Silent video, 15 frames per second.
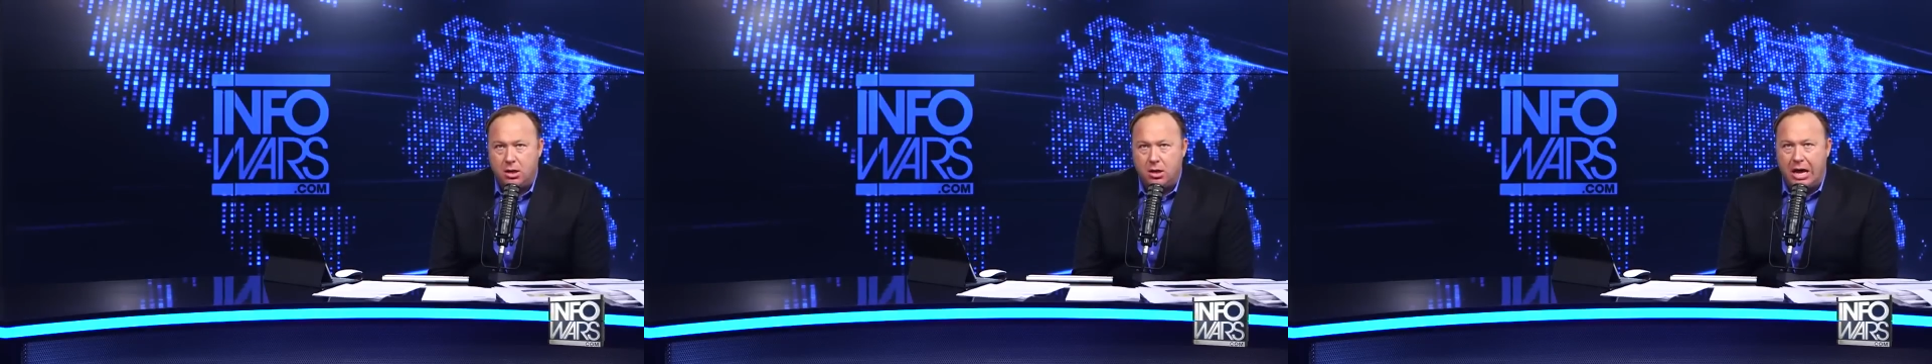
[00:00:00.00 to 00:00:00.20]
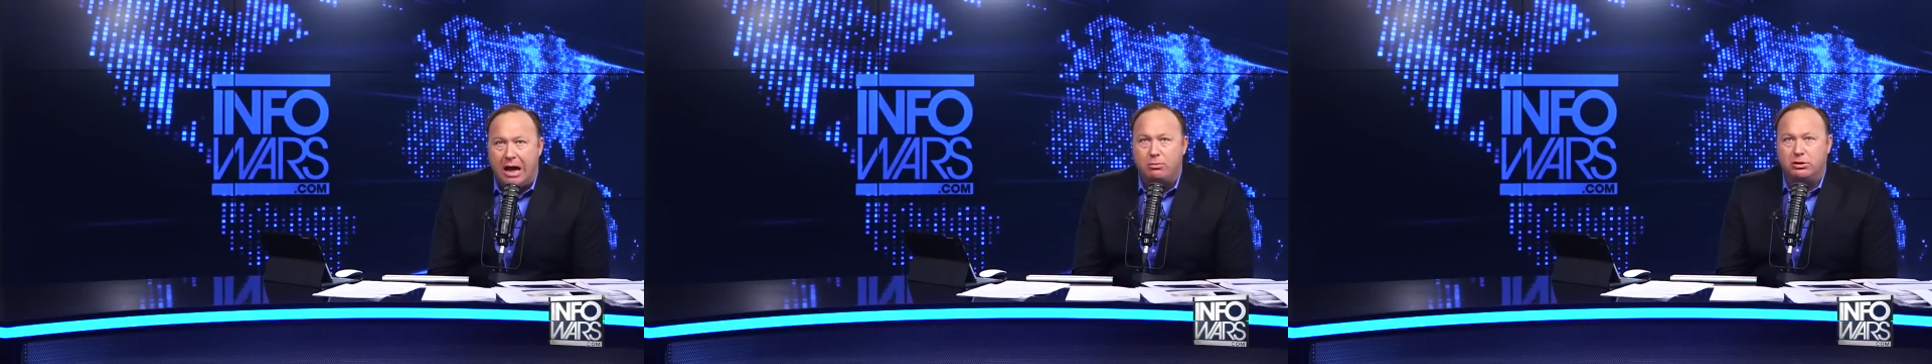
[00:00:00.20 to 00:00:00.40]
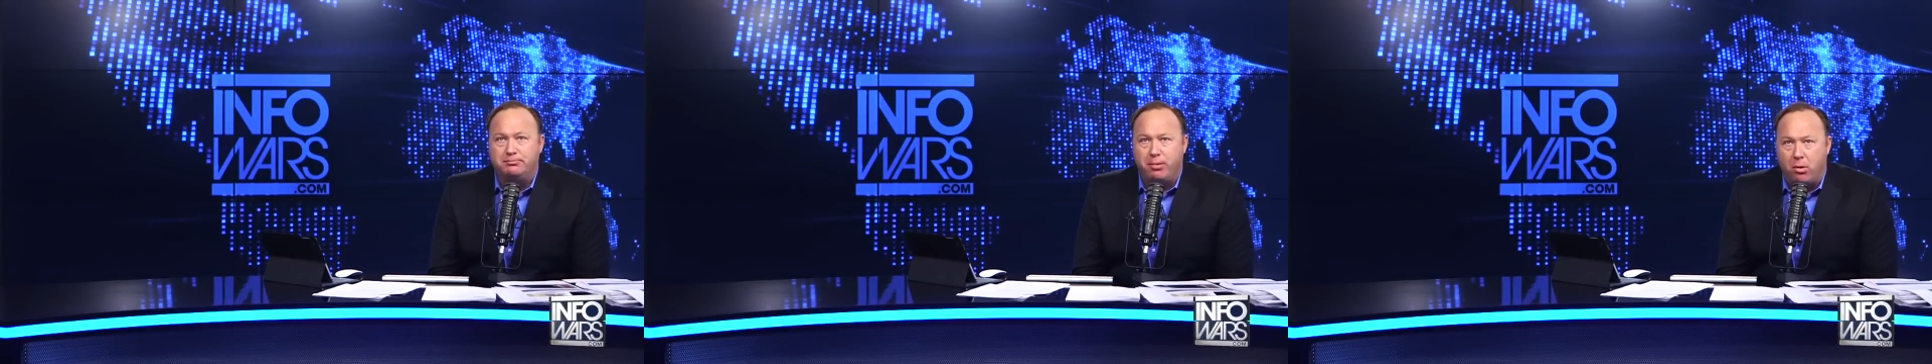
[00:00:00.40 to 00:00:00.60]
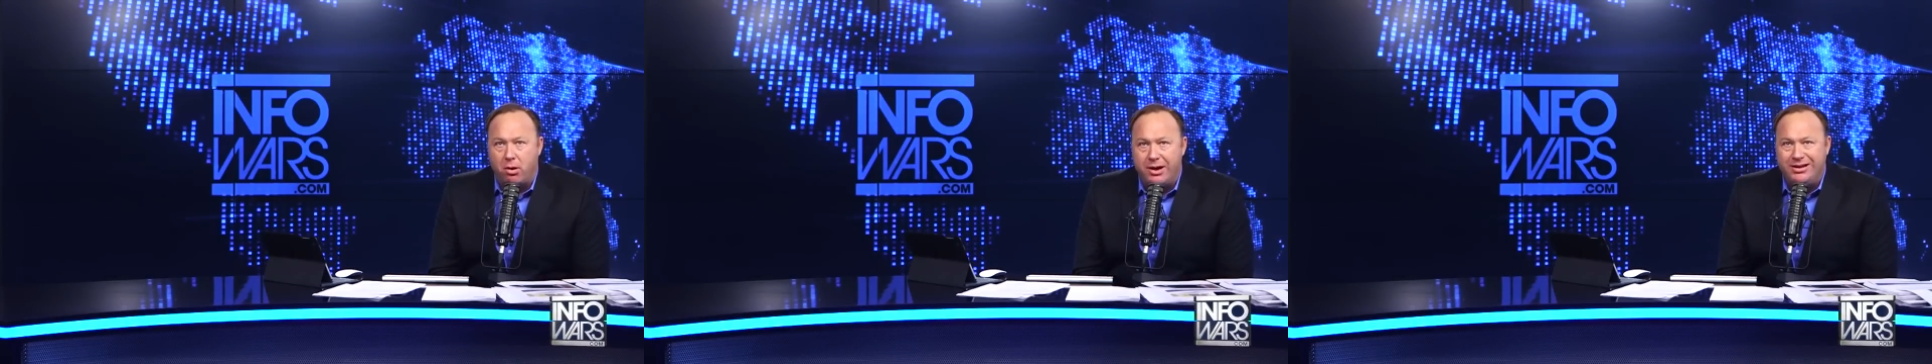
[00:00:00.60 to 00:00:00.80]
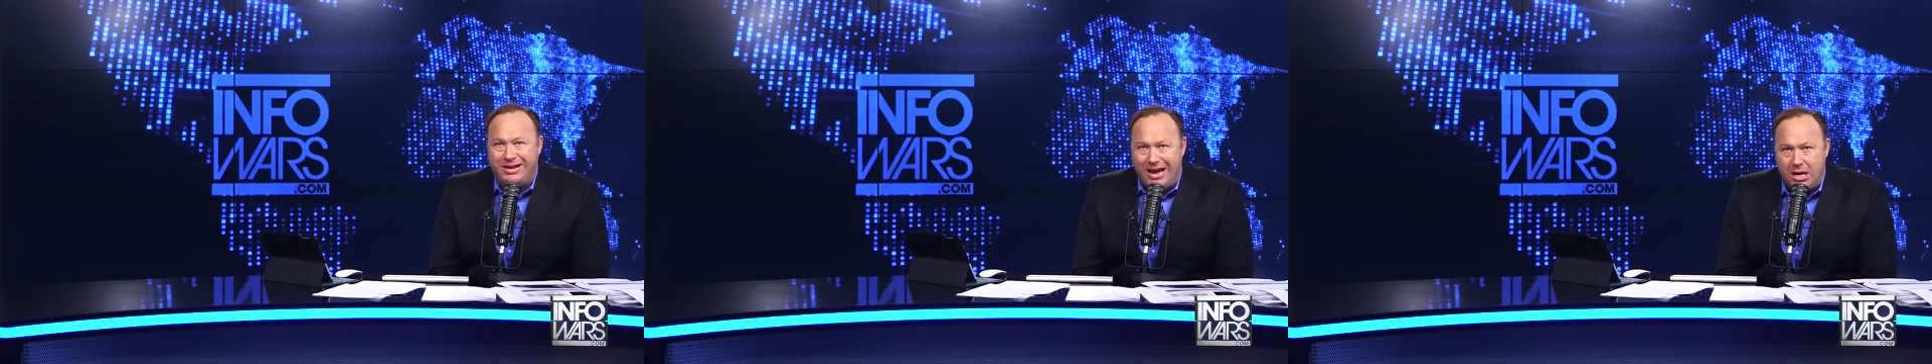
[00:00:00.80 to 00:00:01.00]
I was born
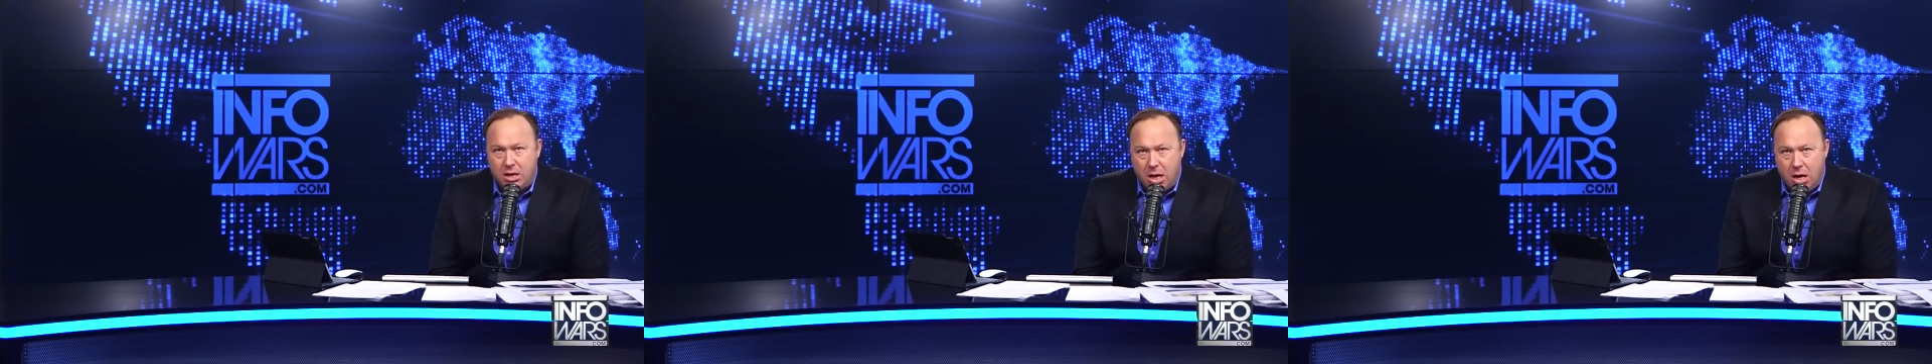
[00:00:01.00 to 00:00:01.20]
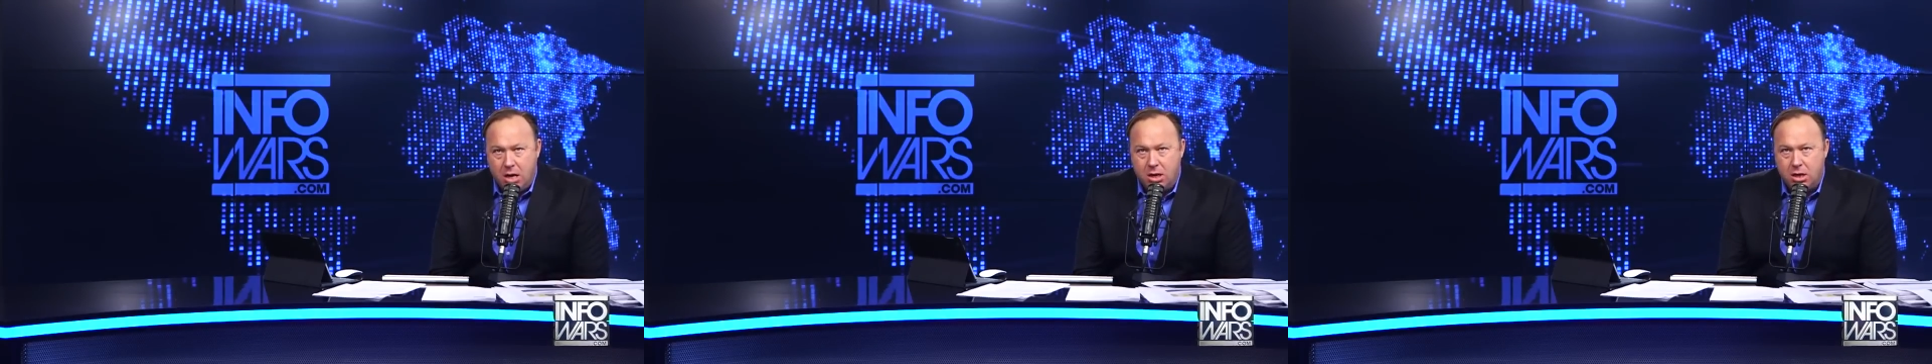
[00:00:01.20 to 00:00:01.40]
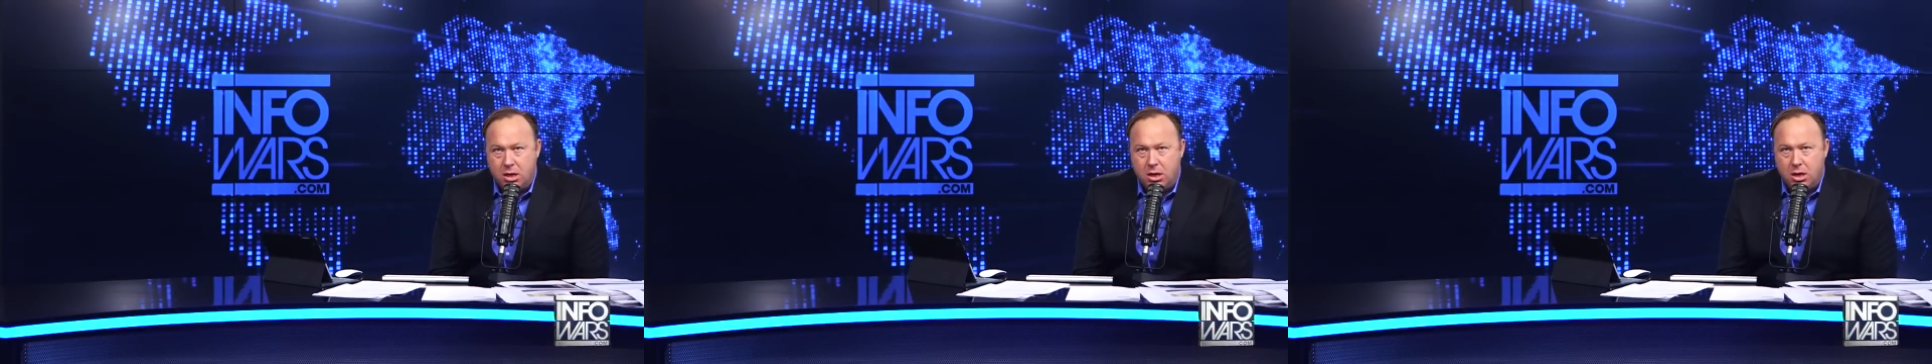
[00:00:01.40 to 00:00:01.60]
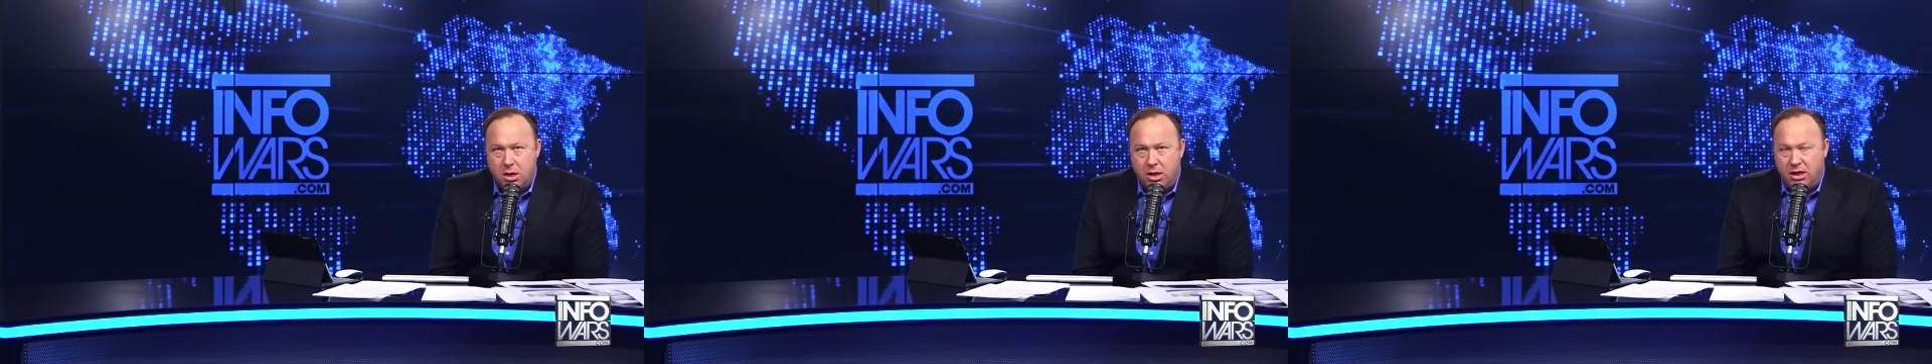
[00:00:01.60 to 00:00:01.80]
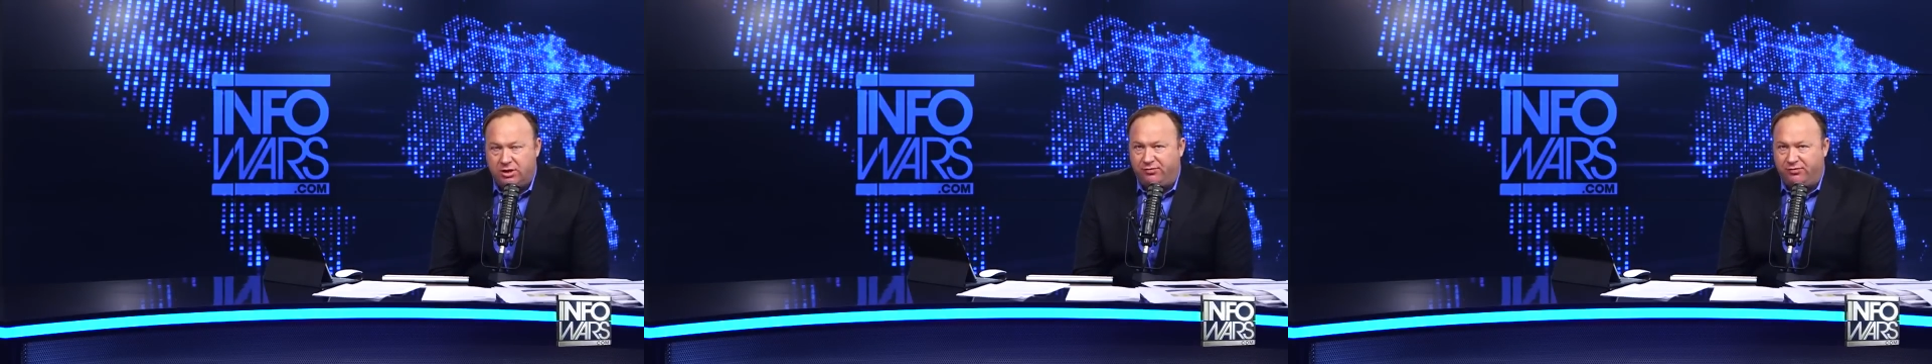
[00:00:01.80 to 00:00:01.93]
in Kenya. His